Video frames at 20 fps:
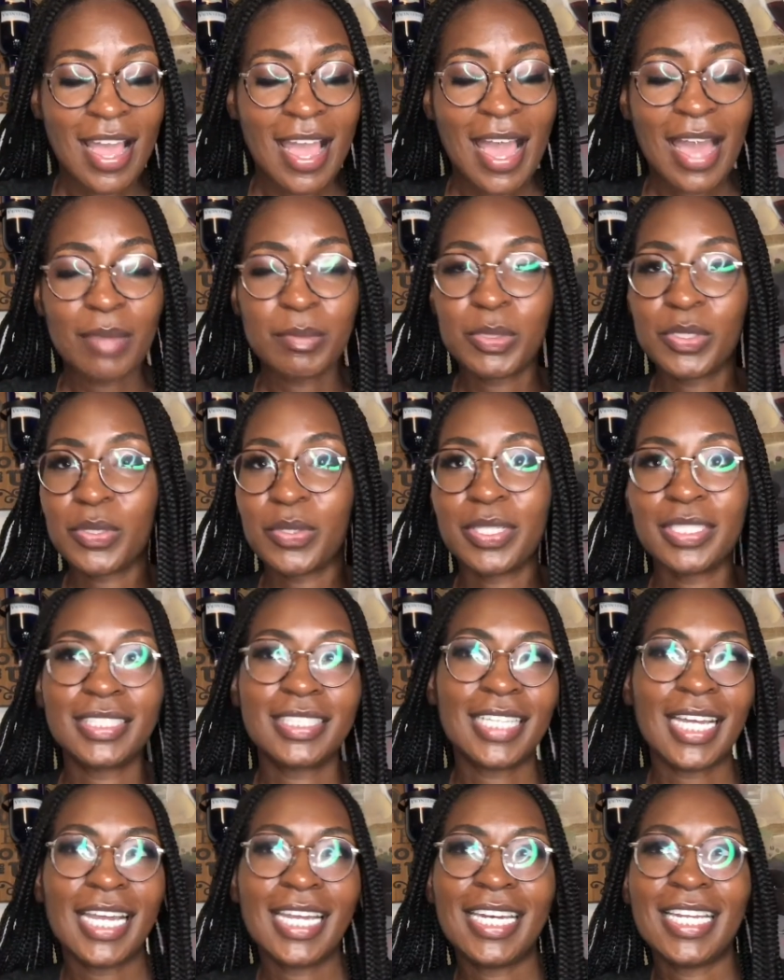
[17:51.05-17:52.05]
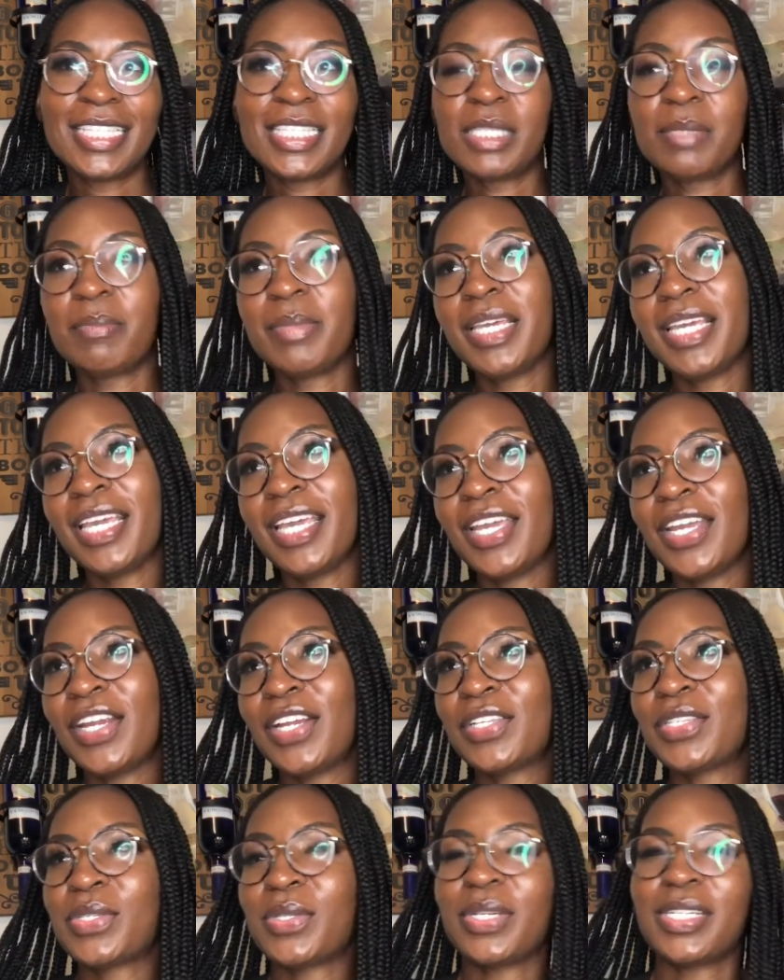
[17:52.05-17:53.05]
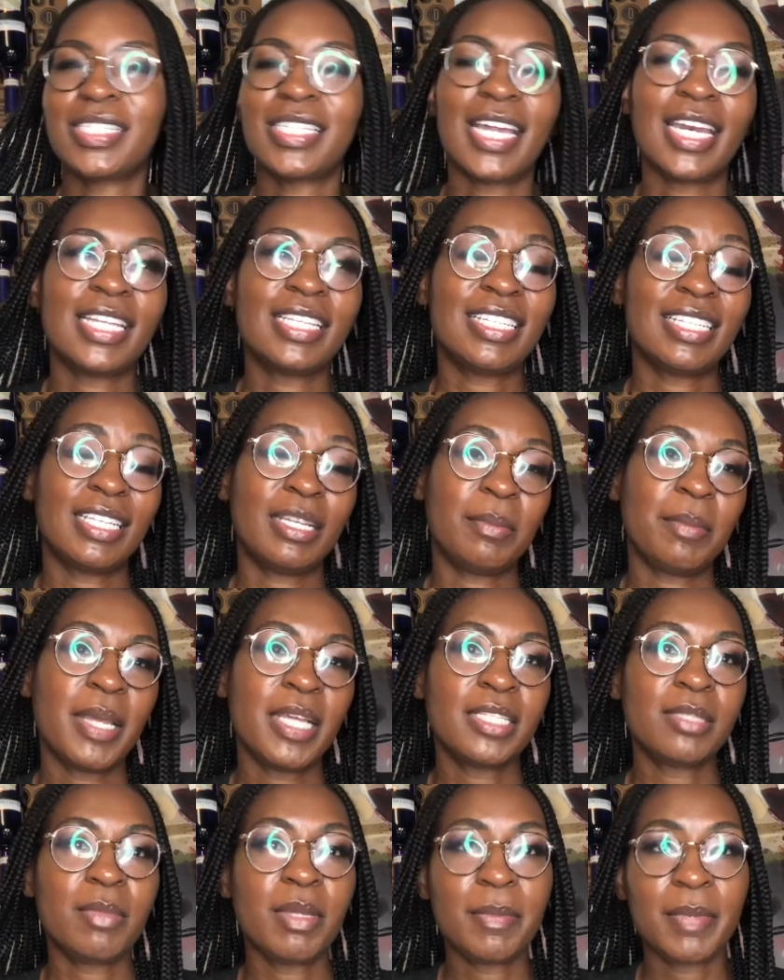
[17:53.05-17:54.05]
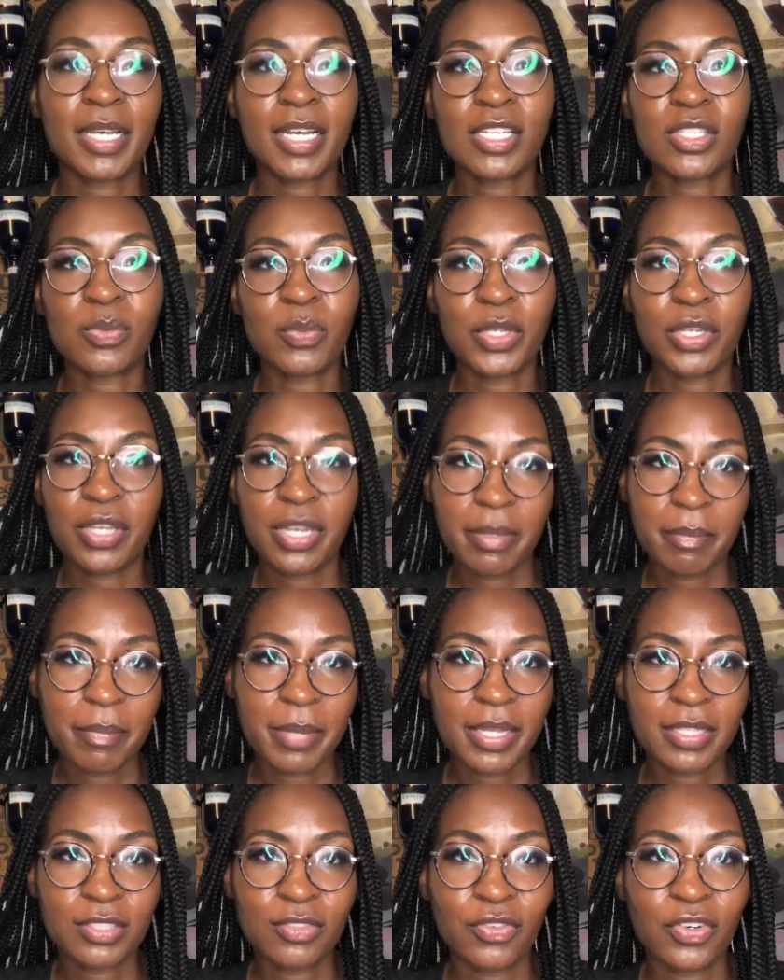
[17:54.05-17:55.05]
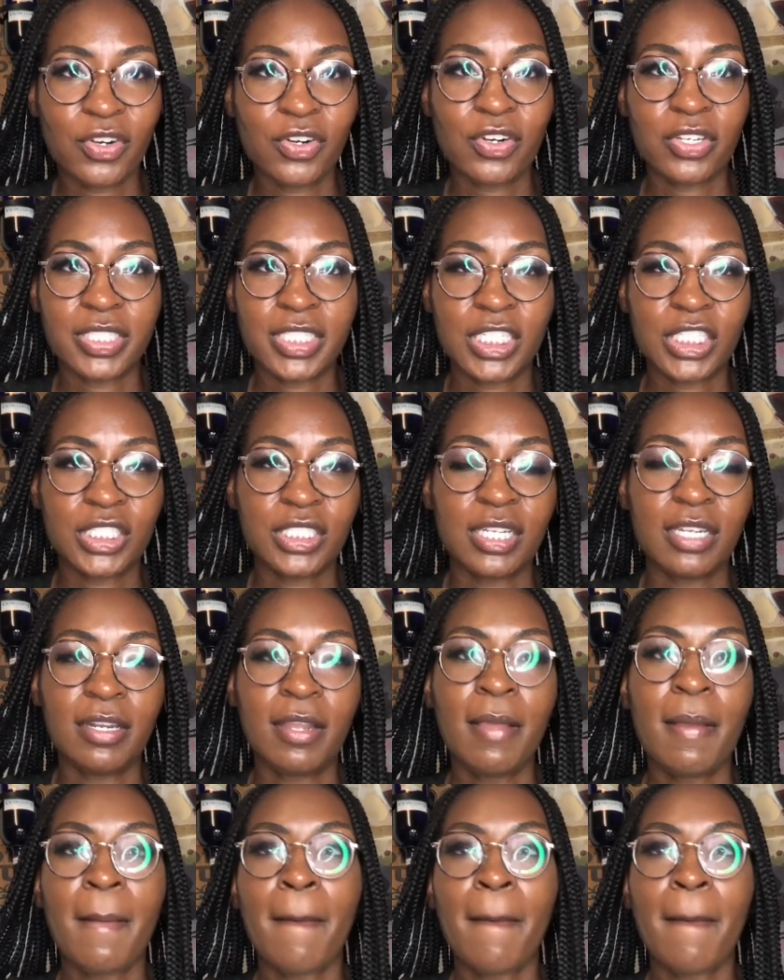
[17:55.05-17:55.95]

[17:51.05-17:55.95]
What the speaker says: I'm so excited to be here and so excited that they picked me, because when you get picked for an audition,